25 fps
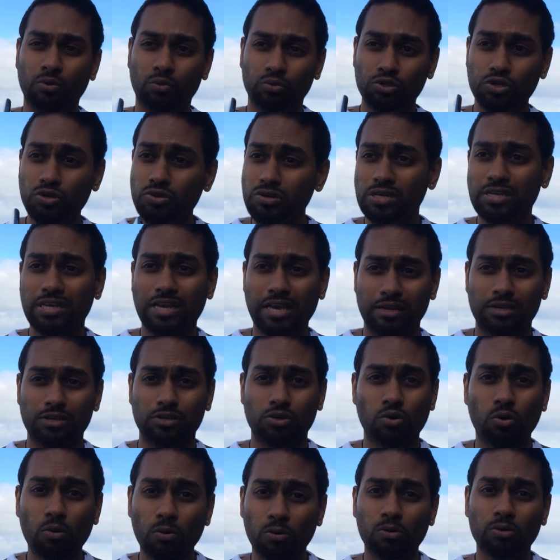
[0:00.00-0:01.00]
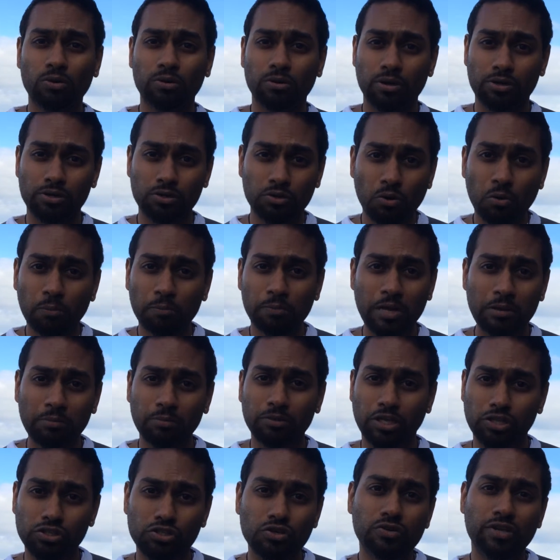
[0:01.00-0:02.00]
you can get your people
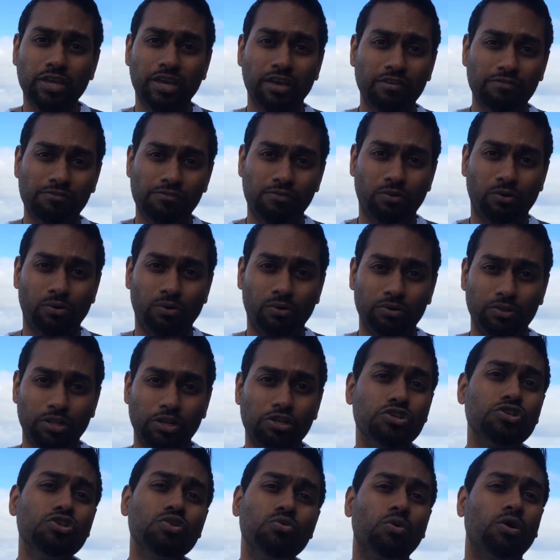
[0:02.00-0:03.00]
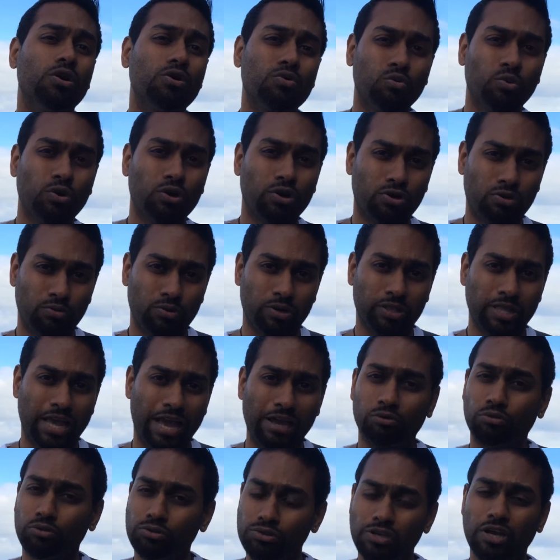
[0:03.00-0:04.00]
that you care for, that you want to work with,
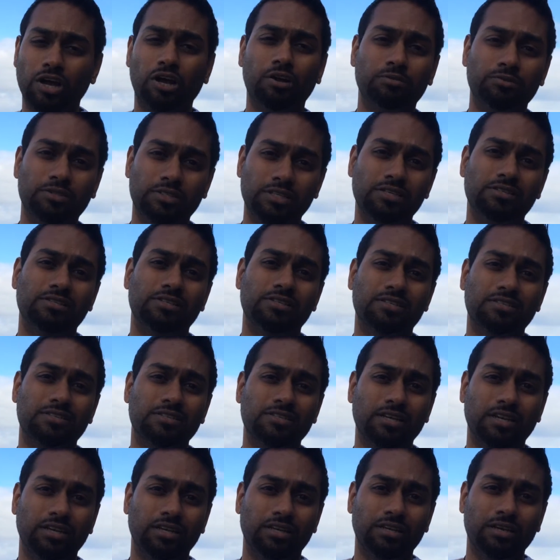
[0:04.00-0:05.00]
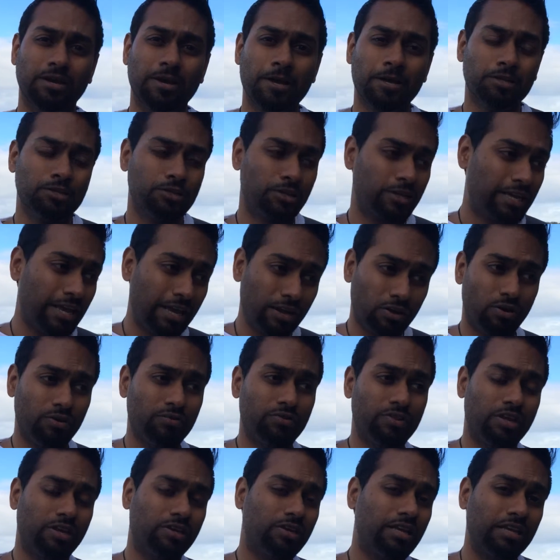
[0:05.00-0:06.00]
and also help see succeed, to get
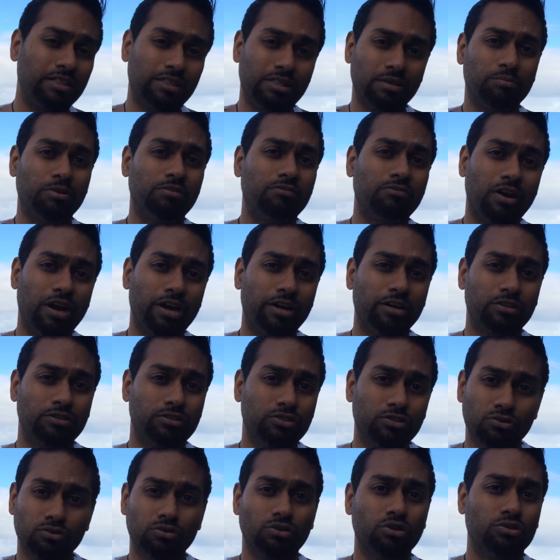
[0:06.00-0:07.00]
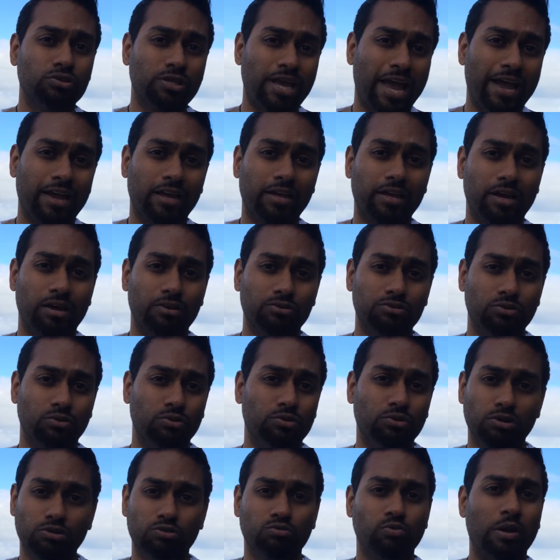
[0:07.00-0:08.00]
on there and get them invited to those hangouts or
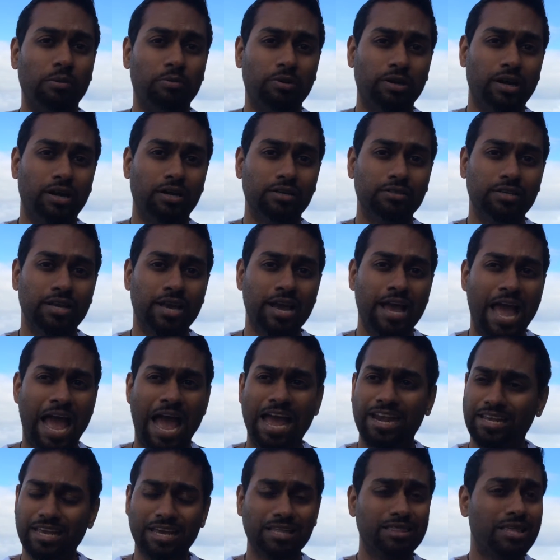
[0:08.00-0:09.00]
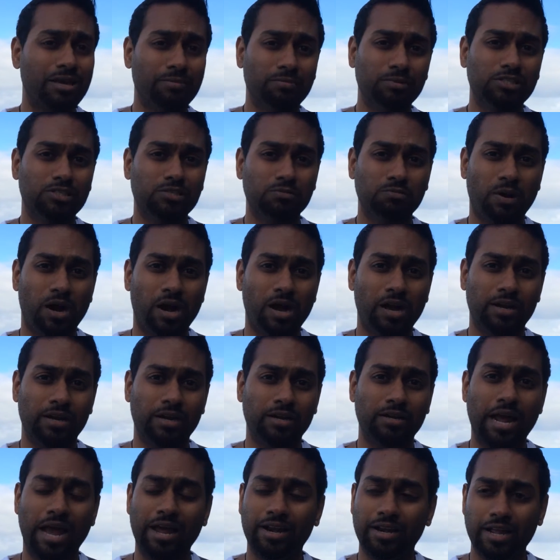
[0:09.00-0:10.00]
those webinars and get them inspired
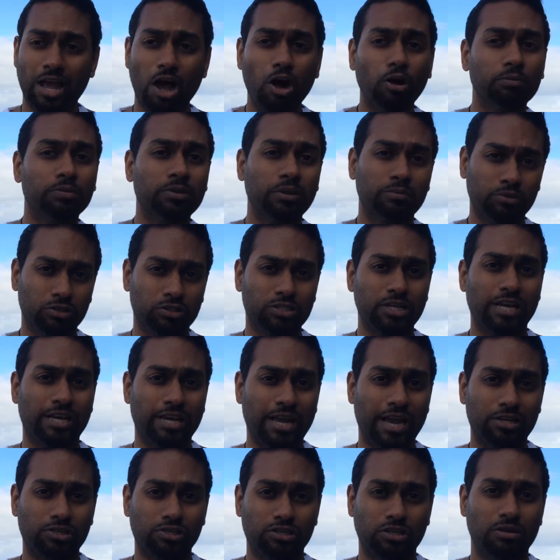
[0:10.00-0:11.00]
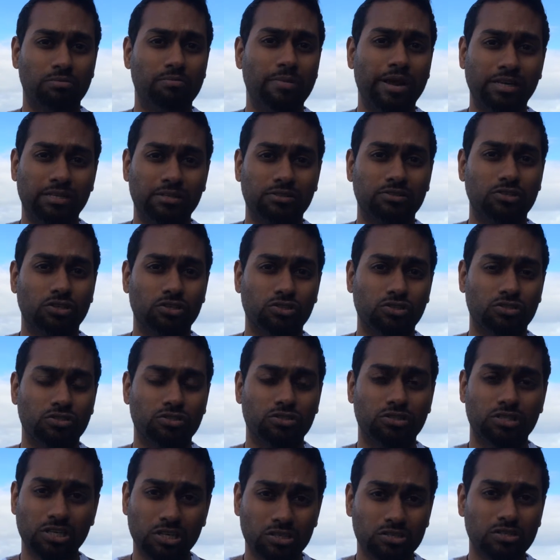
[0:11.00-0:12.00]
and help them to take action and make
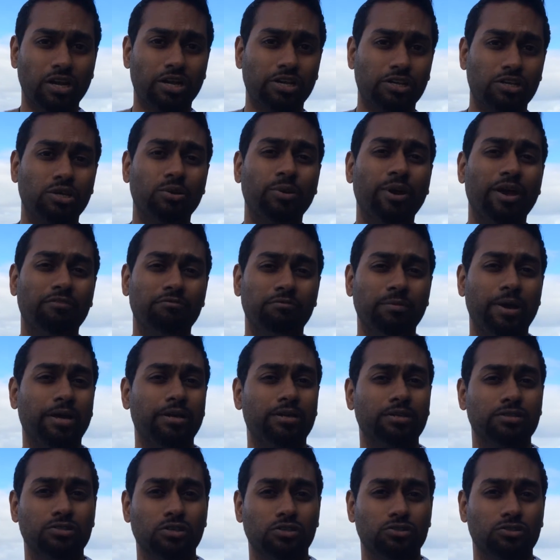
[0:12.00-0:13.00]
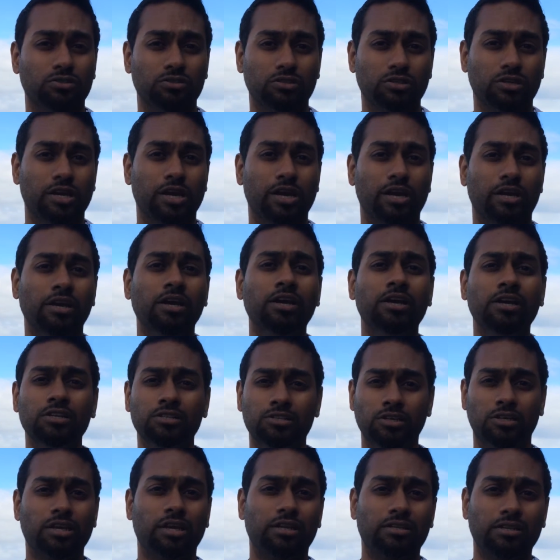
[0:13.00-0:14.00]
decisions just like you have made a decision today
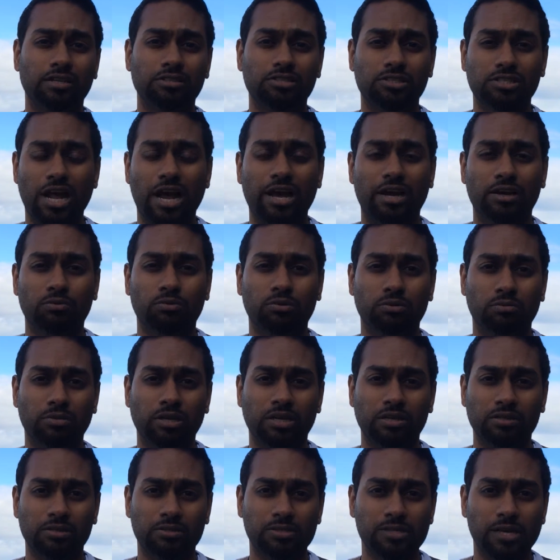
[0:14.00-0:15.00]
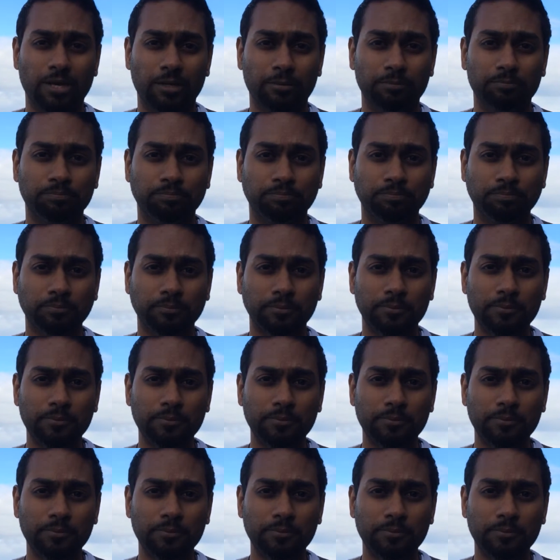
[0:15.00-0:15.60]
to get started with me in the team.